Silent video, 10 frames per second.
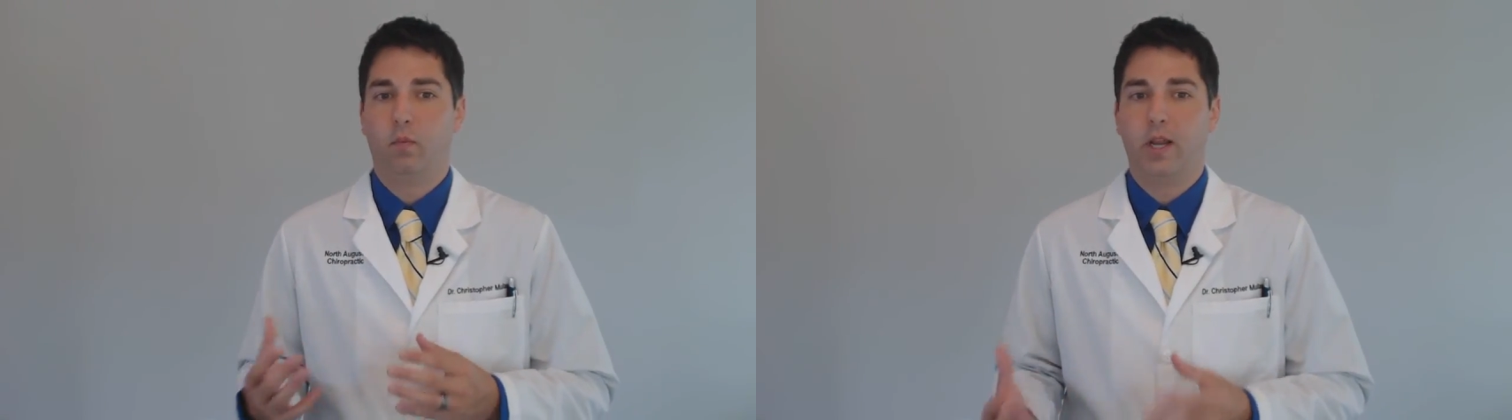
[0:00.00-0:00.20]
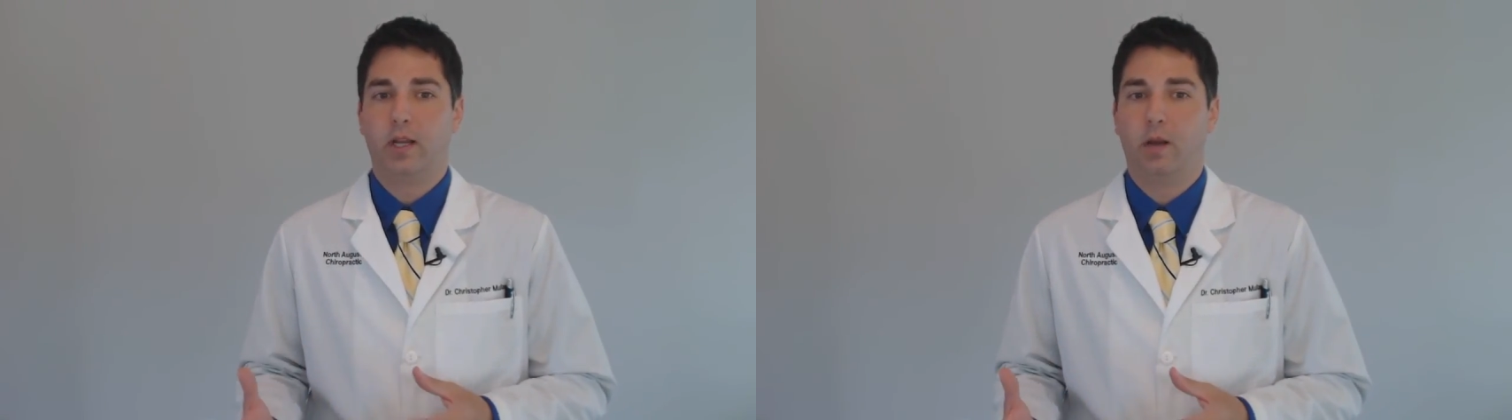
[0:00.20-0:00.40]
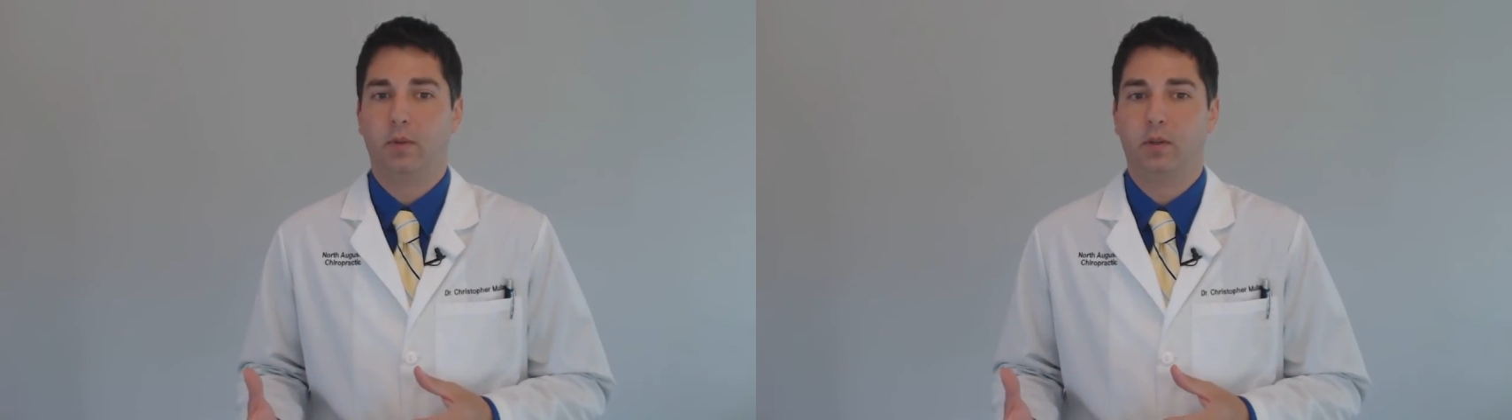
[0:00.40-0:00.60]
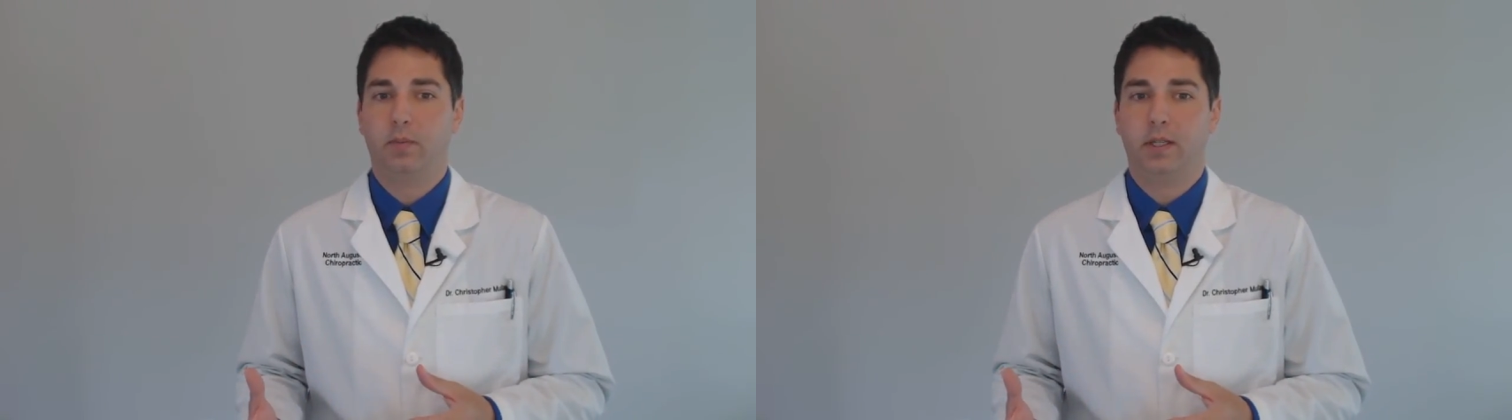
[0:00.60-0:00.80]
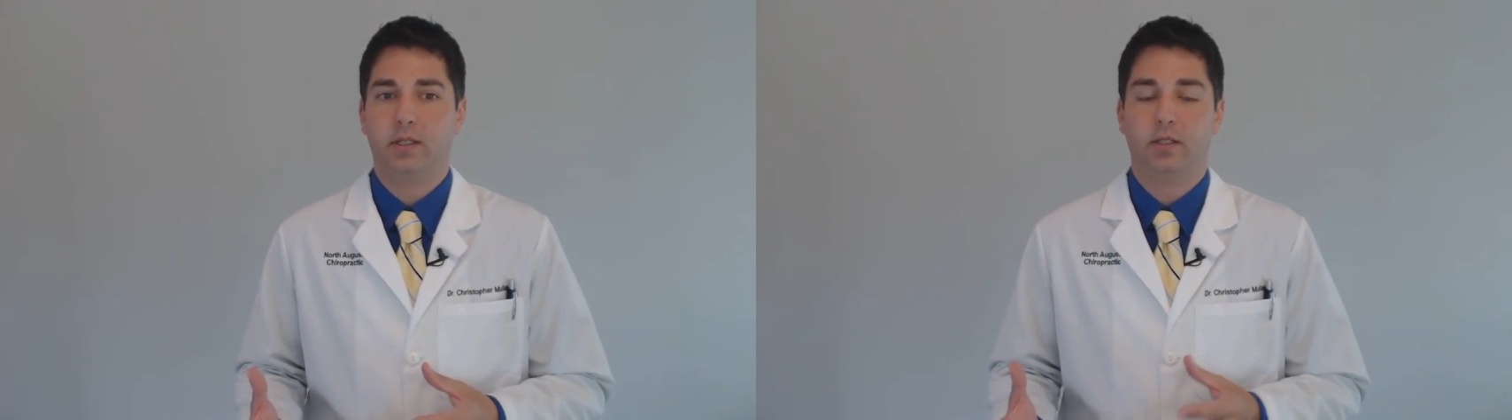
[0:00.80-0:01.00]
wake up a
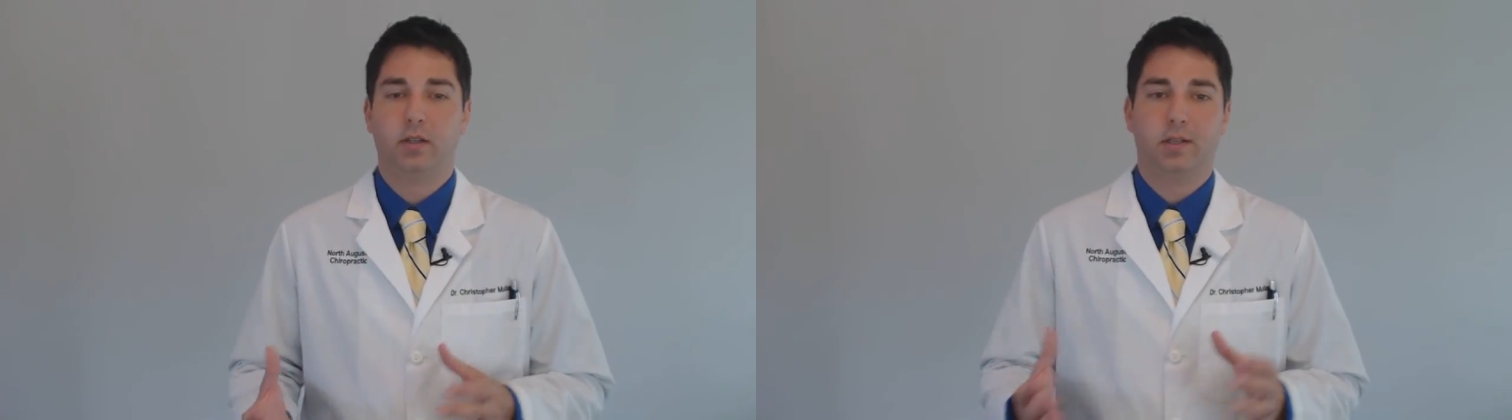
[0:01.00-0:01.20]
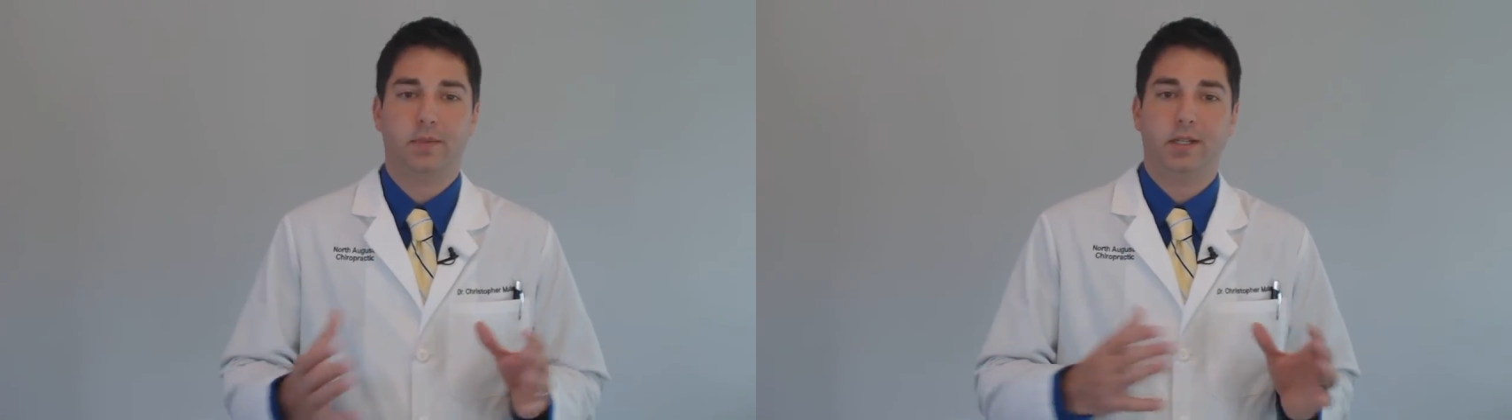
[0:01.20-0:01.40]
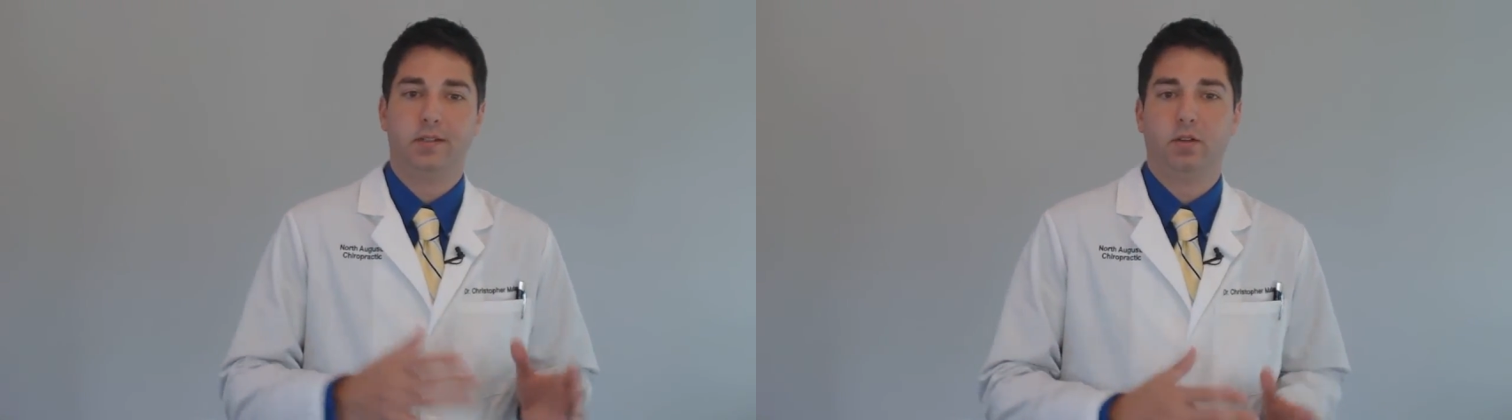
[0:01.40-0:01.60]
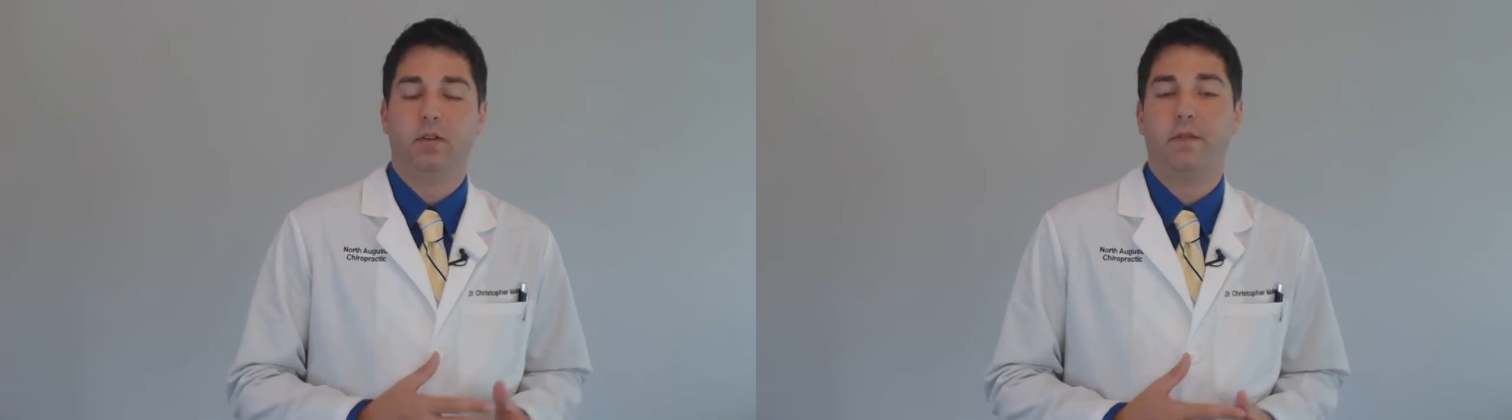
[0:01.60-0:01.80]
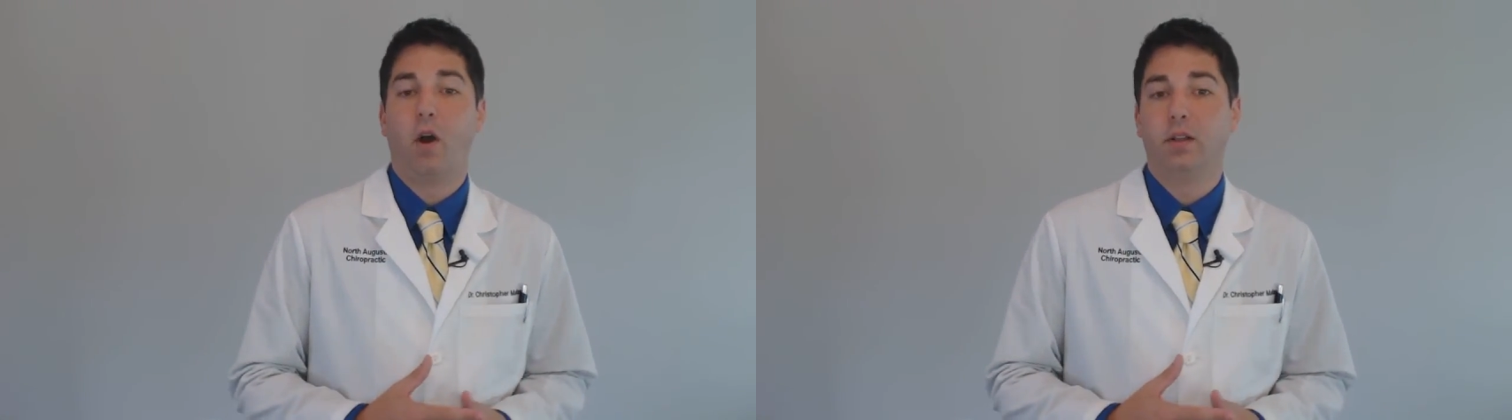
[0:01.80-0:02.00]
little bit easier. It's going to be easier
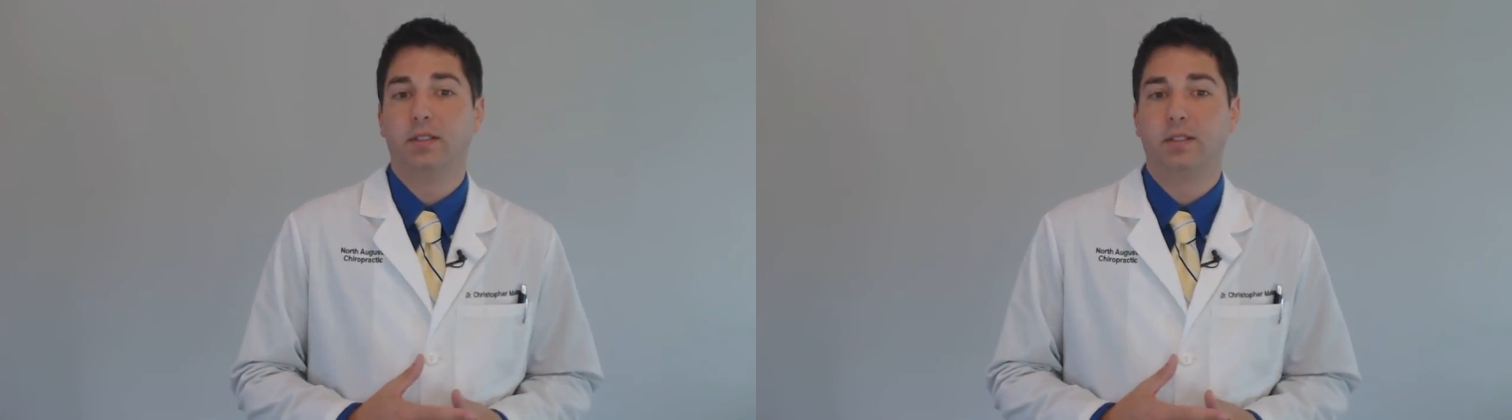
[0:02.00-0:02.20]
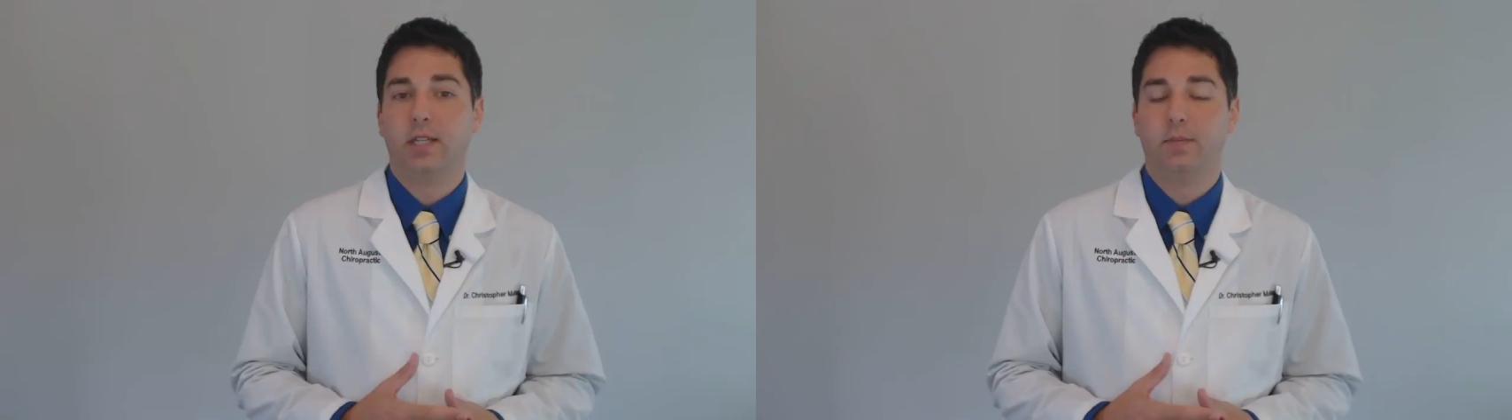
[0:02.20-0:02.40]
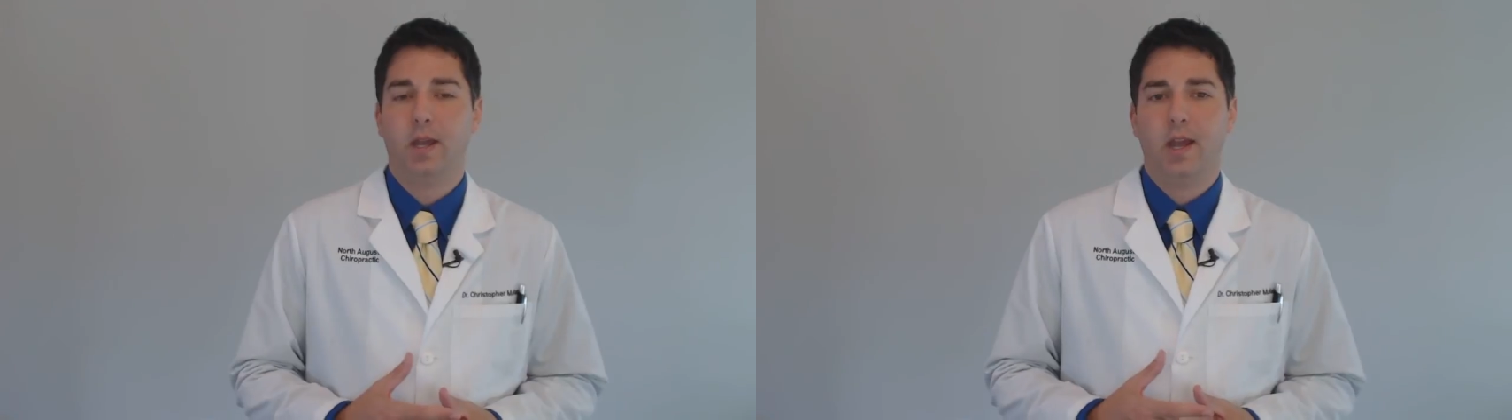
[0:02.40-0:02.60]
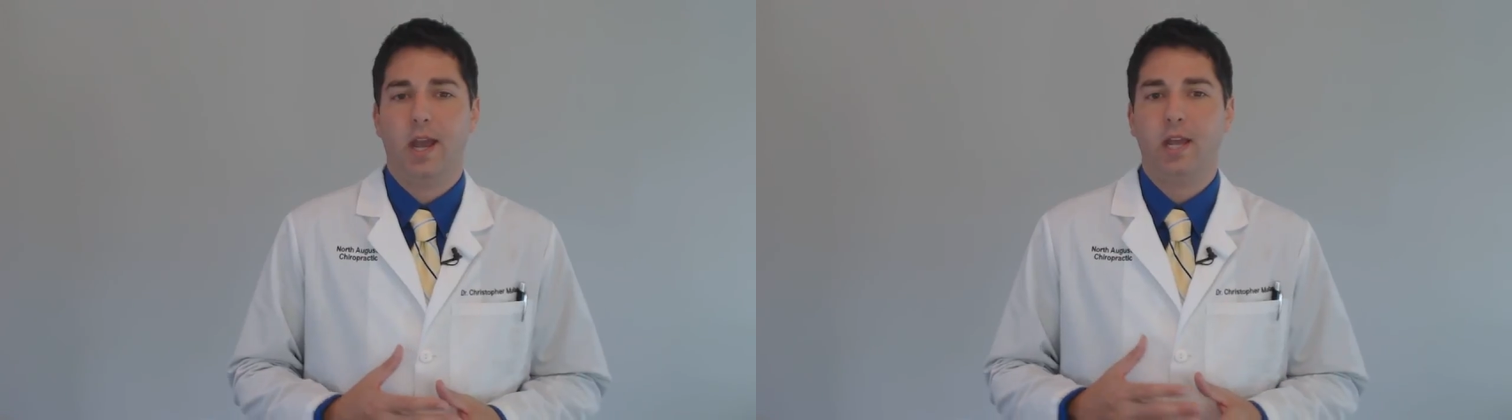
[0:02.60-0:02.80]
to fall asleep,